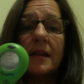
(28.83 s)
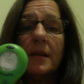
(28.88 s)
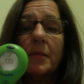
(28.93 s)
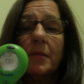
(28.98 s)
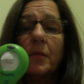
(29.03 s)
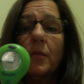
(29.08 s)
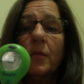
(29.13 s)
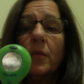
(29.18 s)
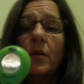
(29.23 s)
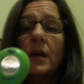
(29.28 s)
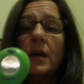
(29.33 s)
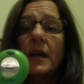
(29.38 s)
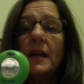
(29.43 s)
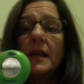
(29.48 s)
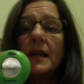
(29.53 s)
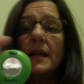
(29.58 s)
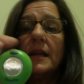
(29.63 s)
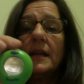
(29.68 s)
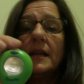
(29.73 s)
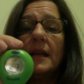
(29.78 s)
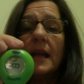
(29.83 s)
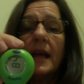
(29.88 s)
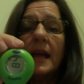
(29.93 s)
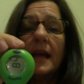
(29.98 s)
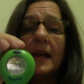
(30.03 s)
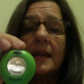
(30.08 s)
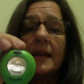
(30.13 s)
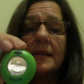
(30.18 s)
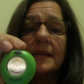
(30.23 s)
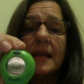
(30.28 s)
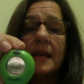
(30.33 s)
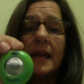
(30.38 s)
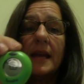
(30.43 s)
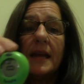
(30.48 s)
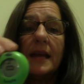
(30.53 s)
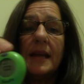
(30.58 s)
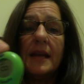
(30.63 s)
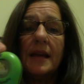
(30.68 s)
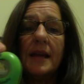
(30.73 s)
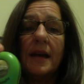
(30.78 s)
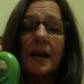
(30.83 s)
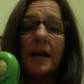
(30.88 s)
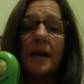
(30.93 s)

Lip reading: number one, it has a